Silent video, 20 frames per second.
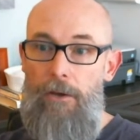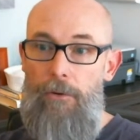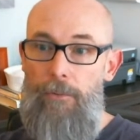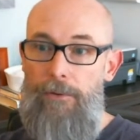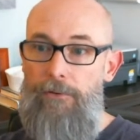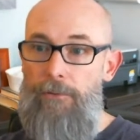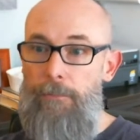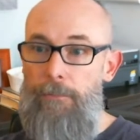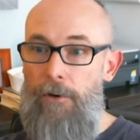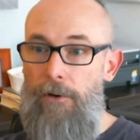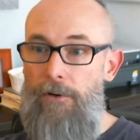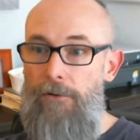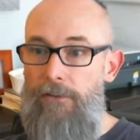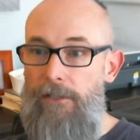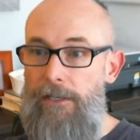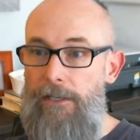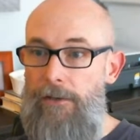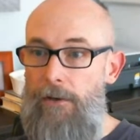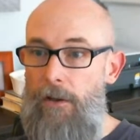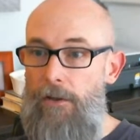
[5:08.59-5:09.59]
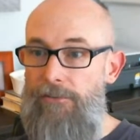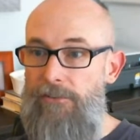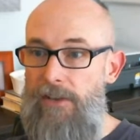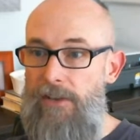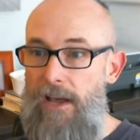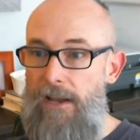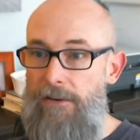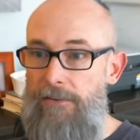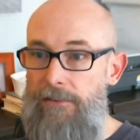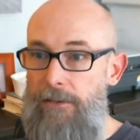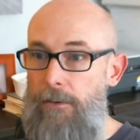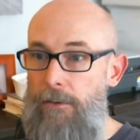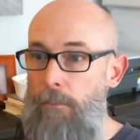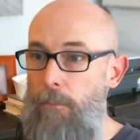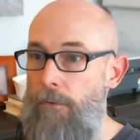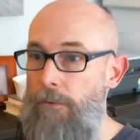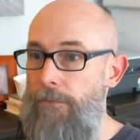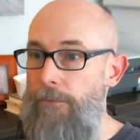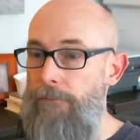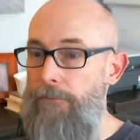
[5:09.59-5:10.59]
agreed to merge in an all-stock deal
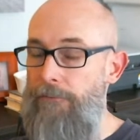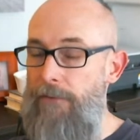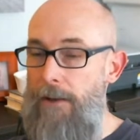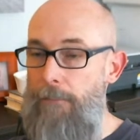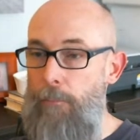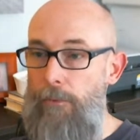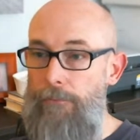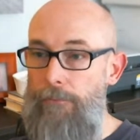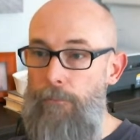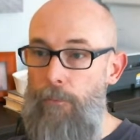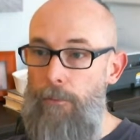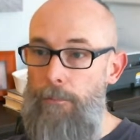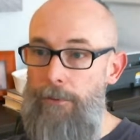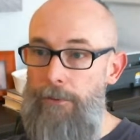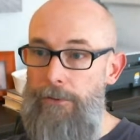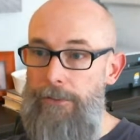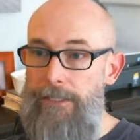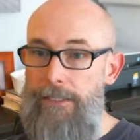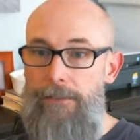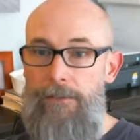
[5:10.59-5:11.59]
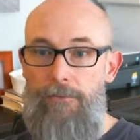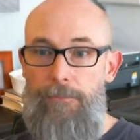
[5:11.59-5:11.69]
worth $5.4 billion.